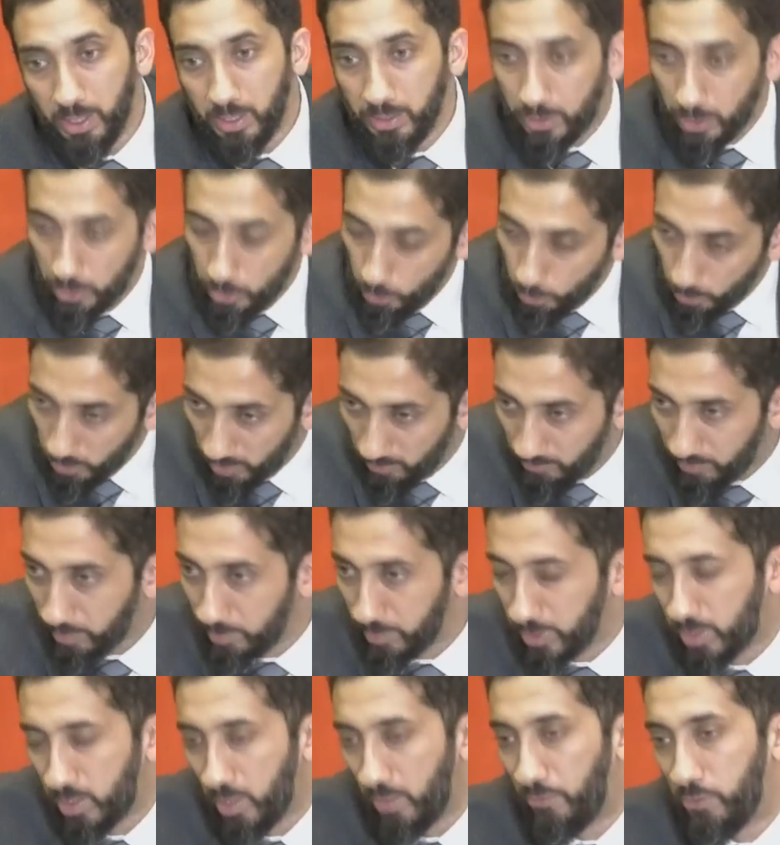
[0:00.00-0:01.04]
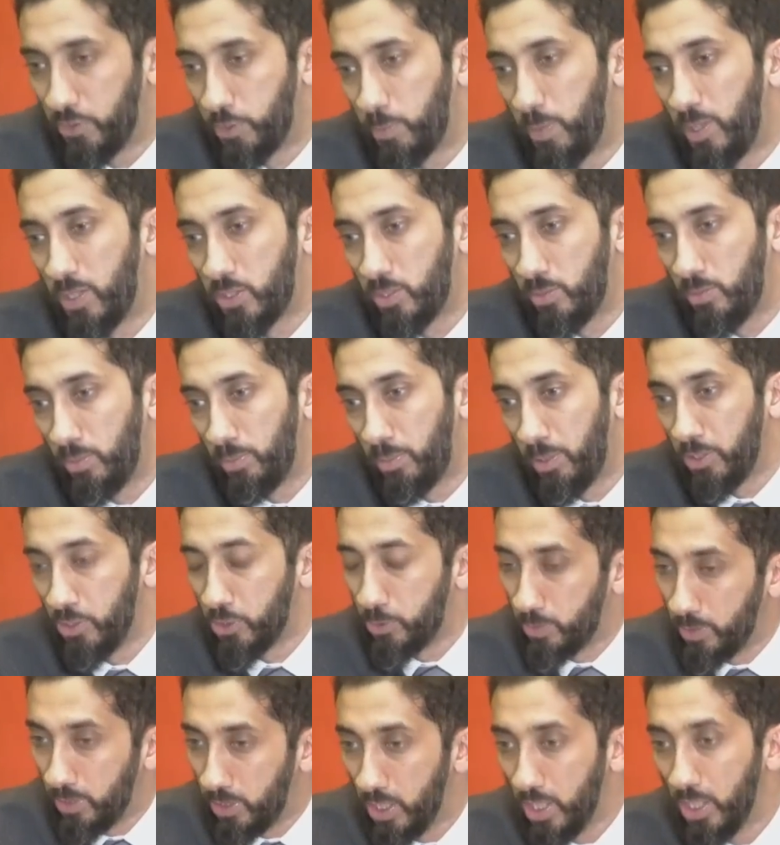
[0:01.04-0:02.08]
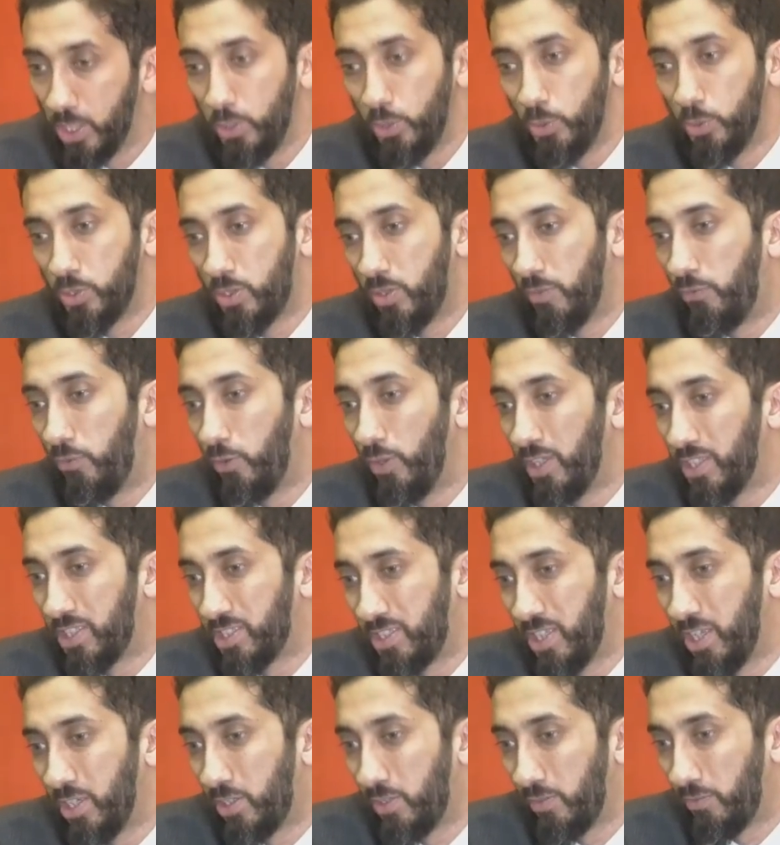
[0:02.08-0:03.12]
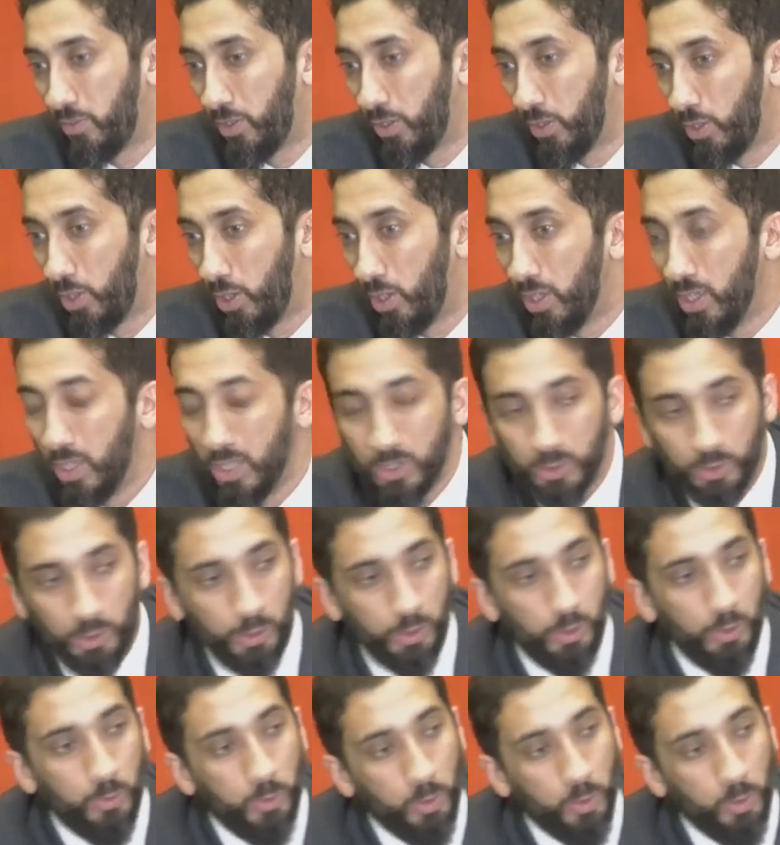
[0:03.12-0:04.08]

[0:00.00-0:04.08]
Then you give them the toughest possible punishment, use the full extent of the law. So the